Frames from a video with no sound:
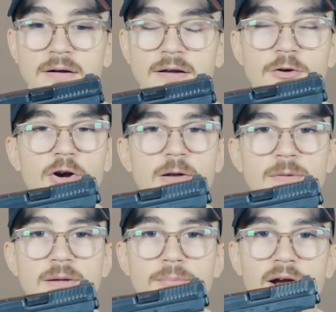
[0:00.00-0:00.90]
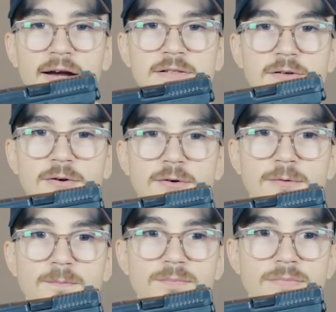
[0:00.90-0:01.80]
incredibly
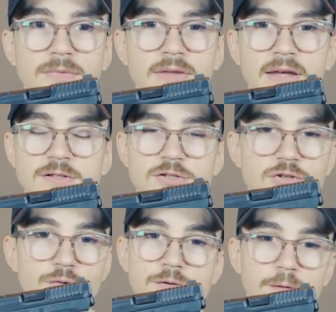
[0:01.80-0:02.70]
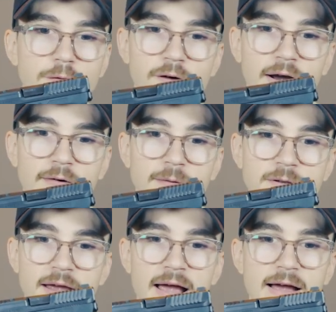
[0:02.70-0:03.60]
practical and just useful firearm
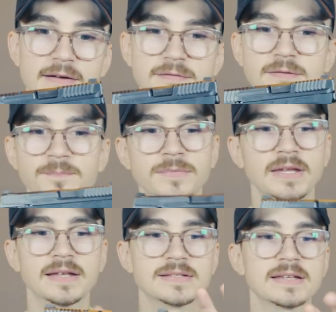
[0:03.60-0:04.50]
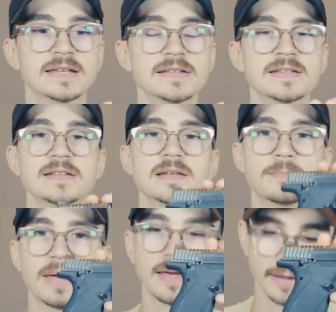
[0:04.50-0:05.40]
to have. It's easy to
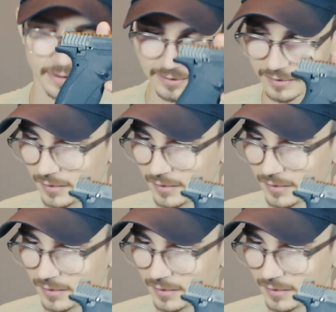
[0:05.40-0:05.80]
pick